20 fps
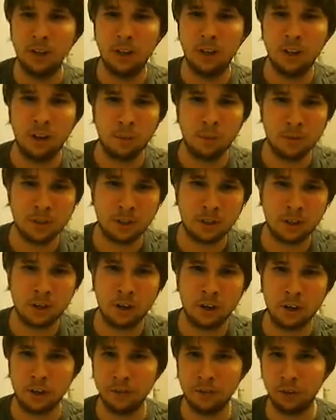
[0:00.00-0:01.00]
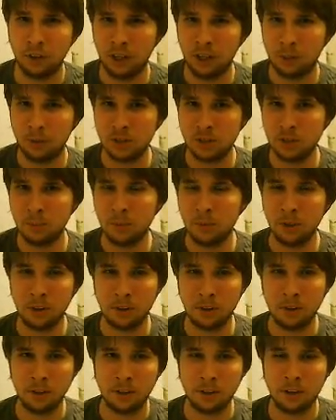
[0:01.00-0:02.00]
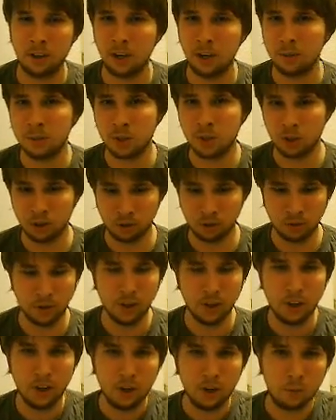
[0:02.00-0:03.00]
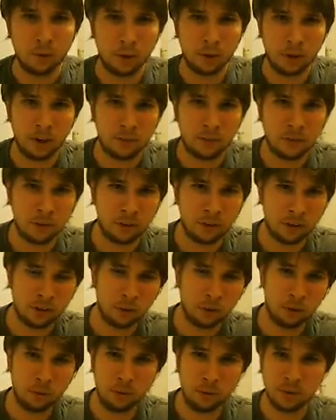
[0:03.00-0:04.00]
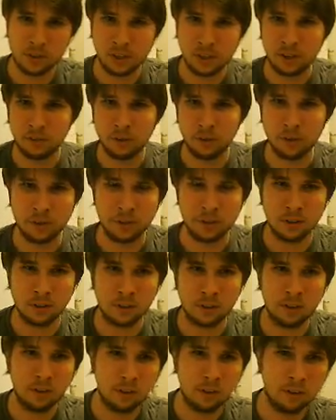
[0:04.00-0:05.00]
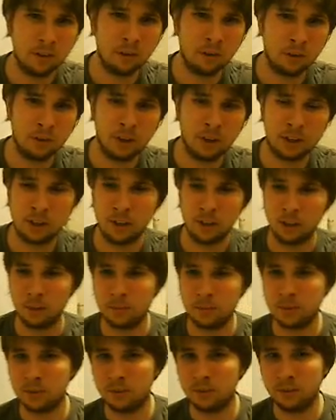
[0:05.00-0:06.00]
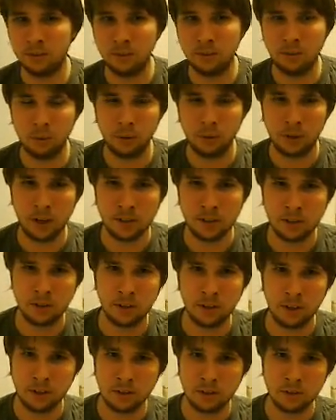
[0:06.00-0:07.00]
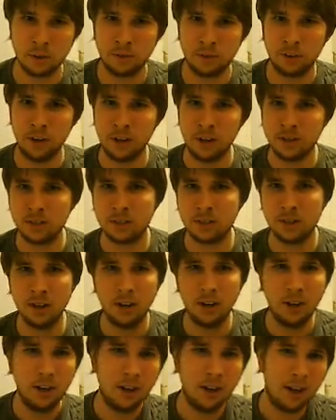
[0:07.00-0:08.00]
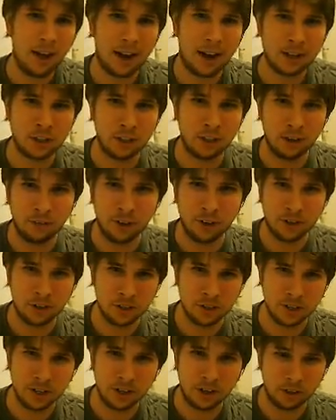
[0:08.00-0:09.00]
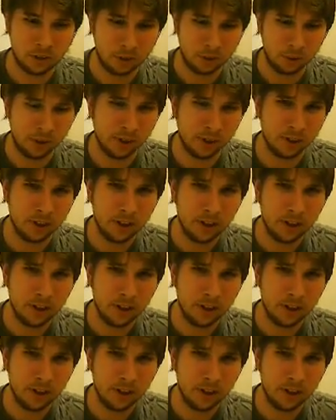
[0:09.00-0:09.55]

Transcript: almost like a carnival game or something, or like a game show where you have to like go through these levels and collect items and do all kinds of things. Sort of a nice action adventure style to it.